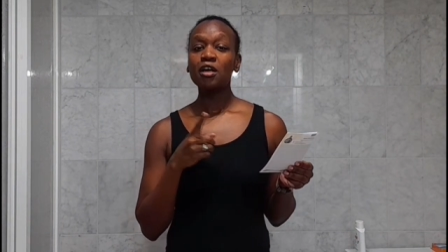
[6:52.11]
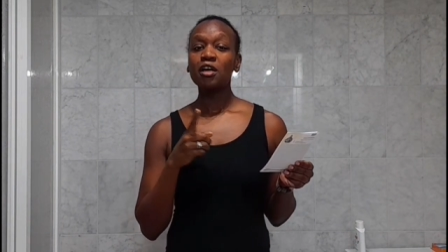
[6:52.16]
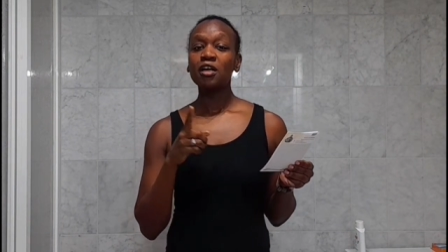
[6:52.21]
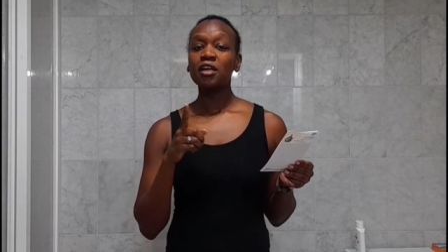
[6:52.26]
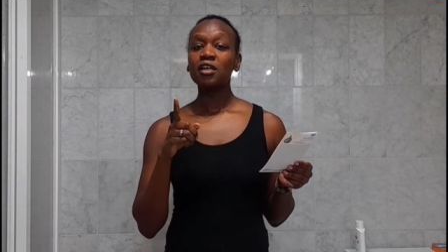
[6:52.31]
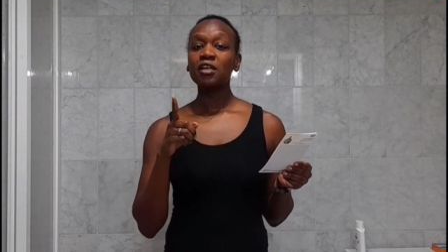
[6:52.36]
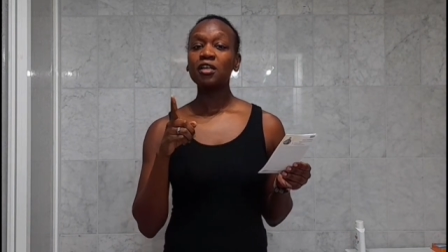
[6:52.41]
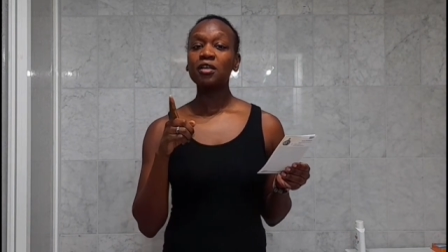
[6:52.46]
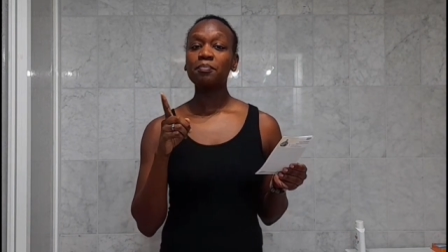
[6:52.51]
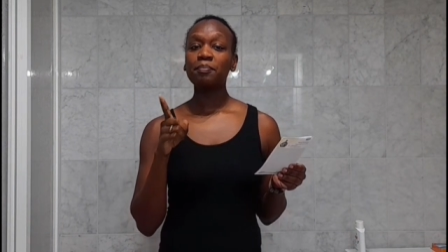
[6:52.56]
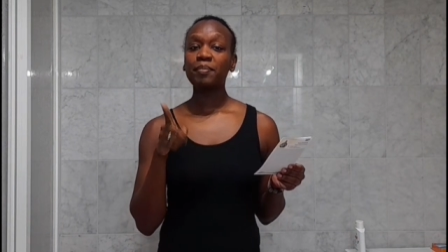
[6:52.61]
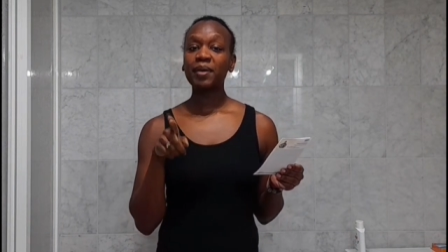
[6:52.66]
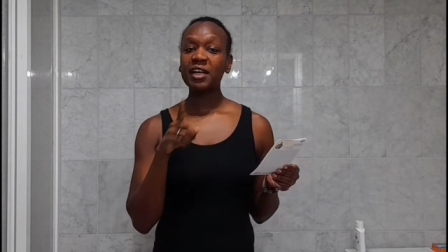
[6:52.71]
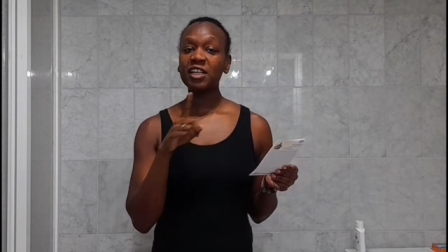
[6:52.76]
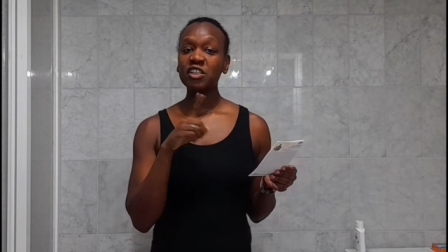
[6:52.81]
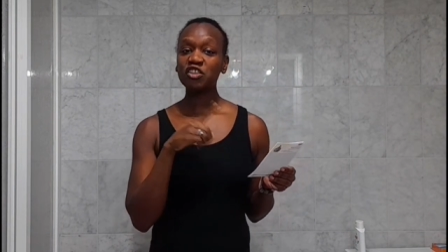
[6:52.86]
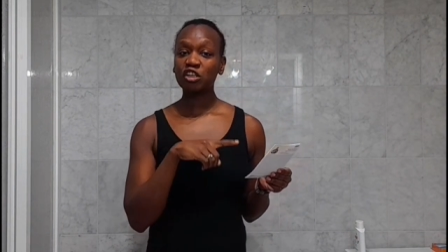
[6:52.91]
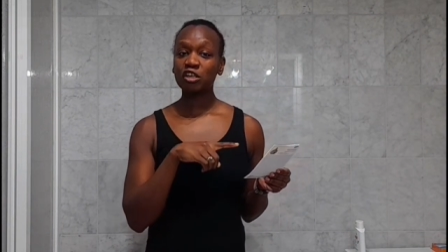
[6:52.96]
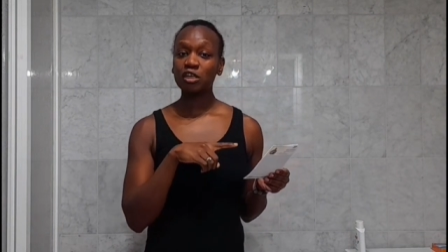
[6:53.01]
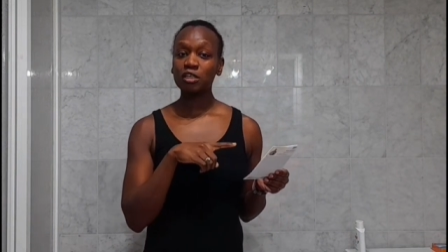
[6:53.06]
In
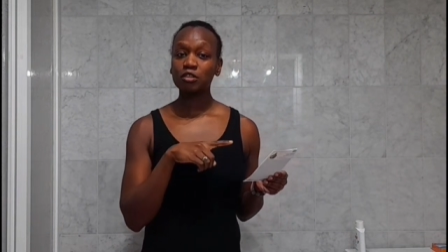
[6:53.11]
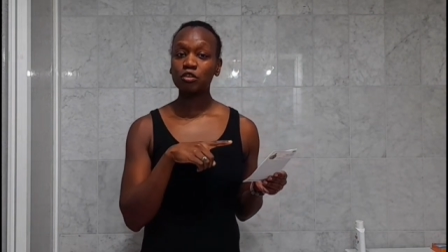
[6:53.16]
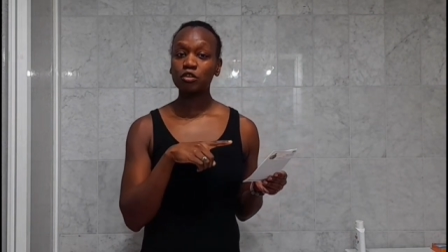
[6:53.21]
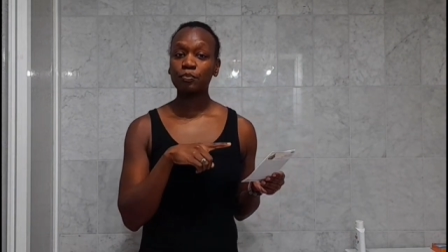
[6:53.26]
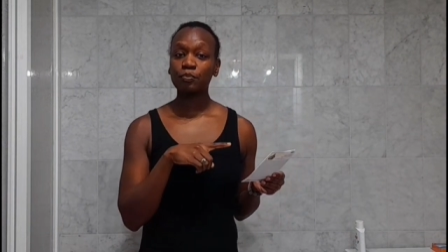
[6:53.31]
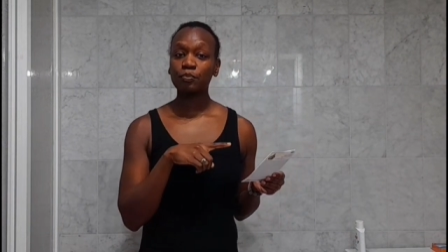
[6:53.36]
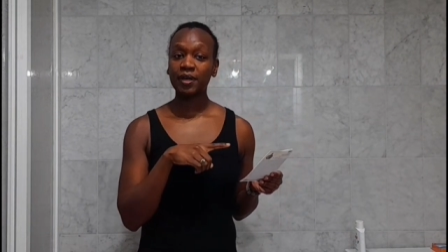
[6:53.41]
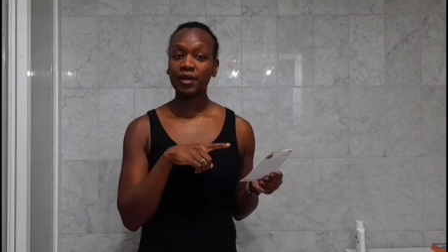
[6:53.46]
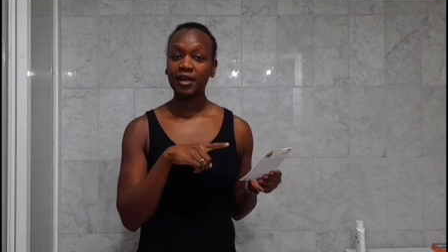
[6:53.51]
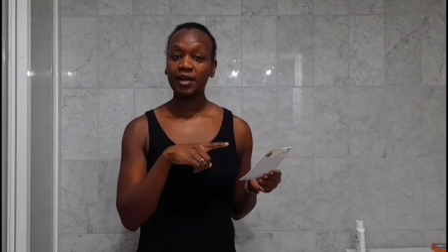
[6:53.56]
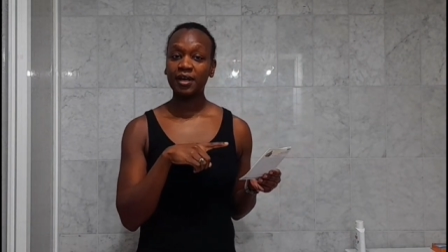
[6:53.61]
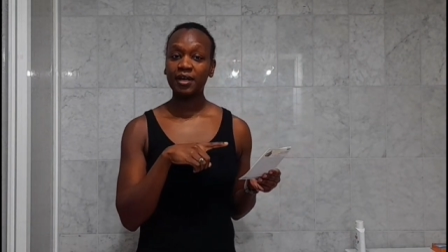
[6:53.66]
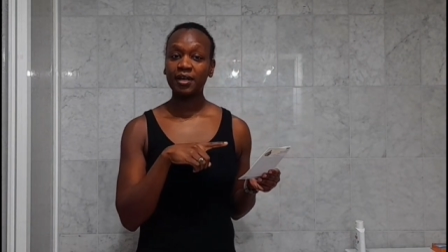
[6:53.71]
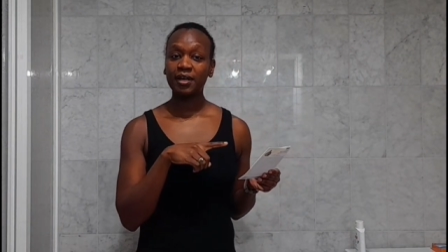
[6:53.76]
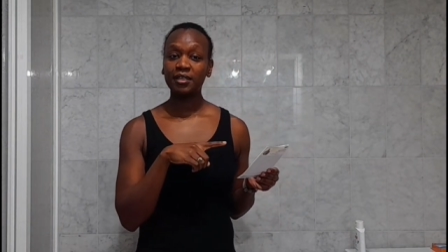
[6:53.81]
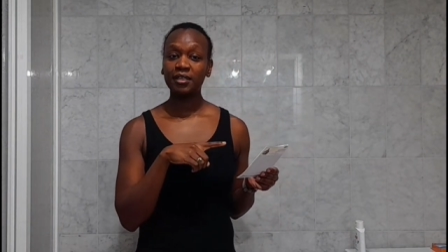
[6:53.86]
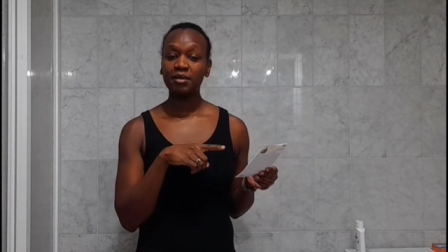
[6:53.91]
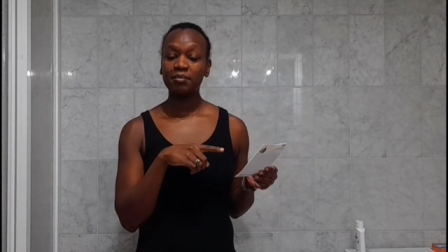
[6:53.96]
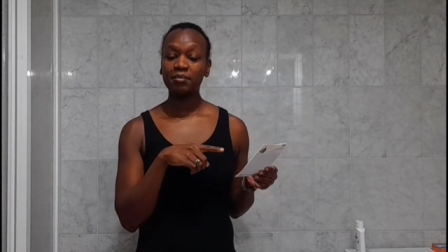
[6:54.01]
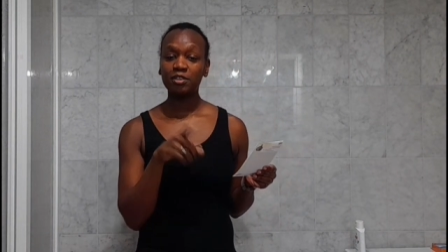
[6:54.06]
Belgium as an au pair,
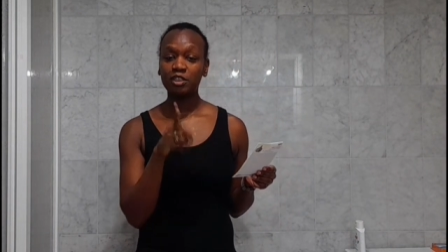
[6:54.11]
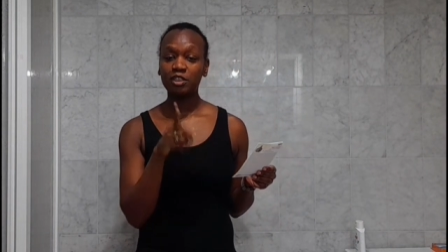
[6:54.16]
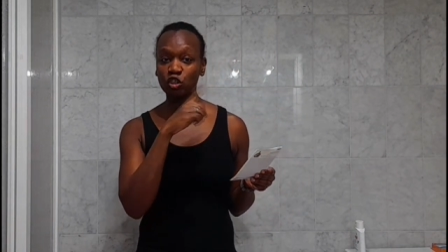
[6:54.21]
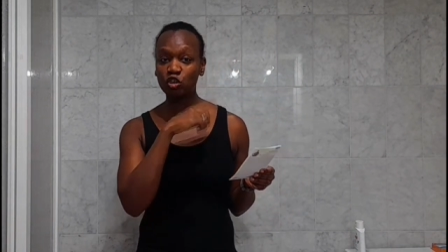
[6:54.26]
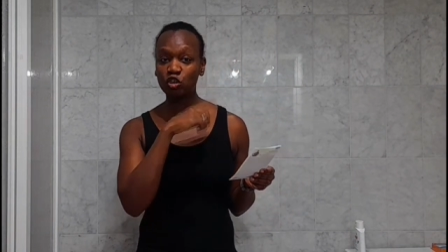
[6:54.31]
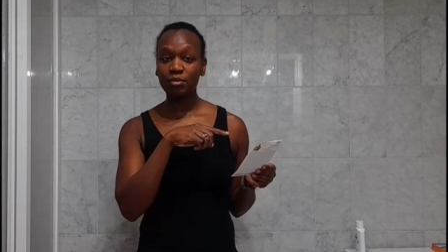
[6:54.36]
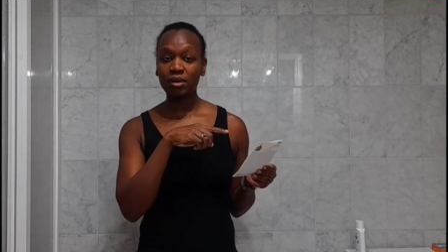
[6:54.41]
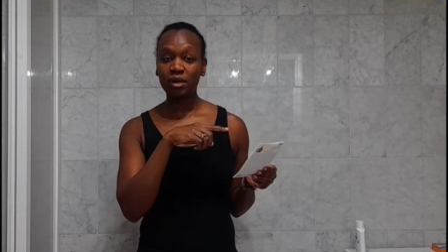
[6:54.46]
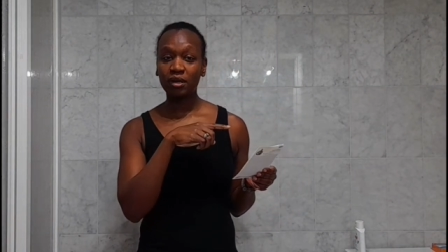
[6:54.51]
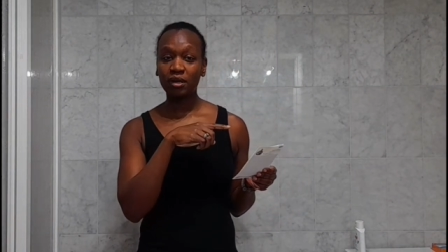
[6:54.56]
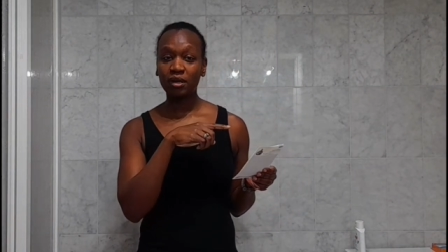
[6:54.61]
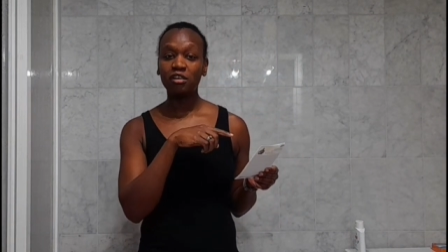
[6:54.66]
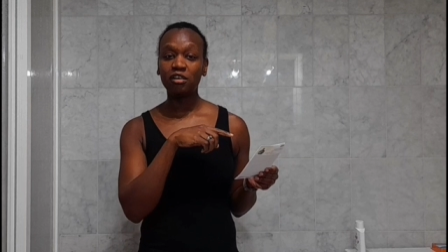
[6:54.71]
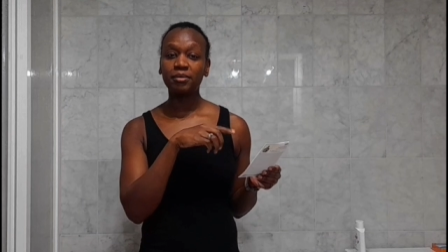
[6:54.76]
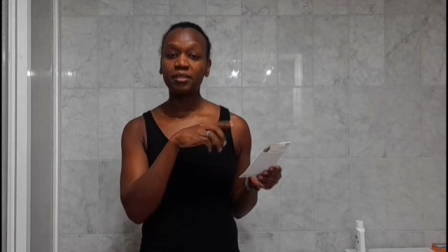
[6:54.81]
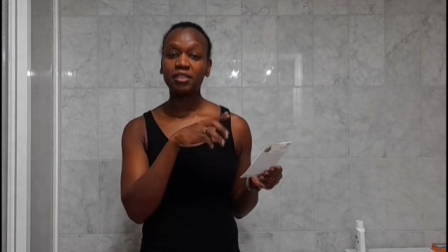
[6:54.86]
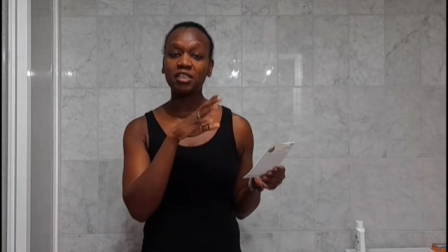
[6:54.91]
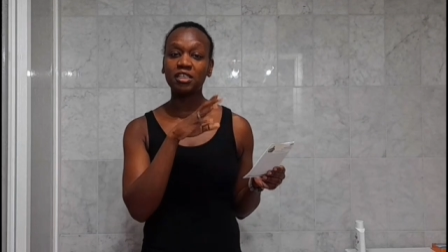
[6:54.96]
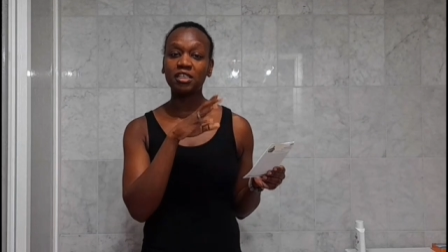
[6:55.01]
let me take you back a little bit.